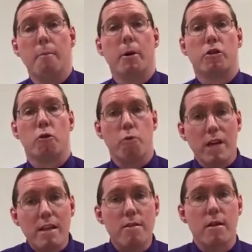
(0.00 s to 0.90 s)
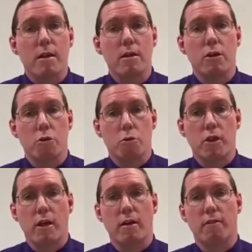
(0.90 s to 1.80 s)
But the reason you
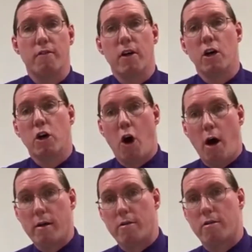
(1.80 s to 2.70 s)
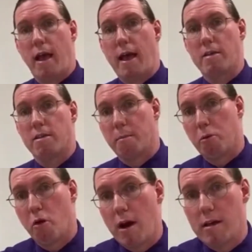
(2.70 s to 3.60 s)
think of cost as the
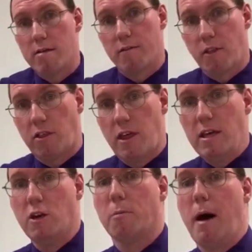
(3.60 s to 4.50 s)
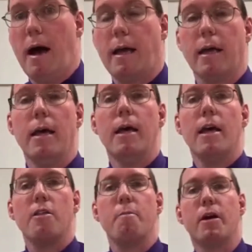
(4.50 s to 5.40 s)
price of the thing you're buying
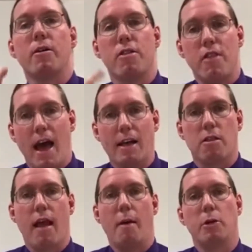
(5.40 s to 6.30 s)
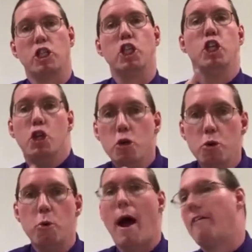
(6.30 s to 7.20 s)
is because that's how much
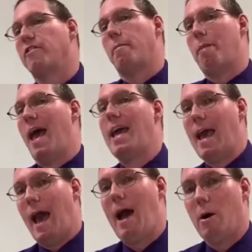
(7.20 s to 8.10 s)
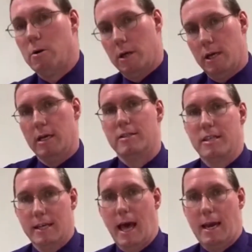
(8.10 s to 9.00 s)
you have to pay out
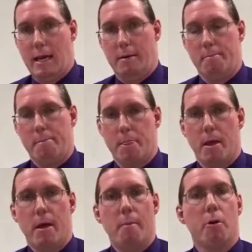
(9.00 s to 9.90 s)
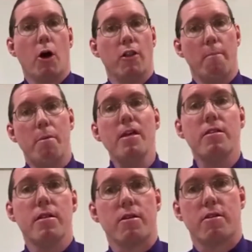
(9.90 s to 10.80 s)
to get it. But on the
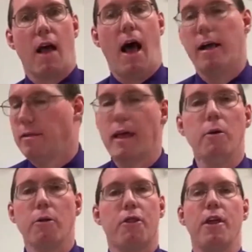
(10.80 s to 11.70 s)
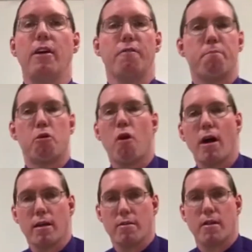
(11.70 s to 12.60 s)
business side, they don't think of
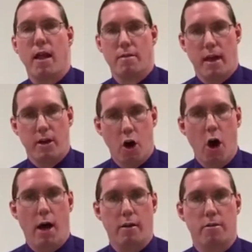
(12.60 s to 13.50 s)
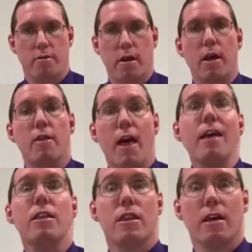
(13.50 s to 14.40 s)
price as a cost.
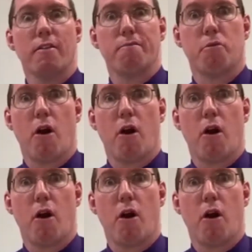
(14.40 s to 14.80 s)
They think of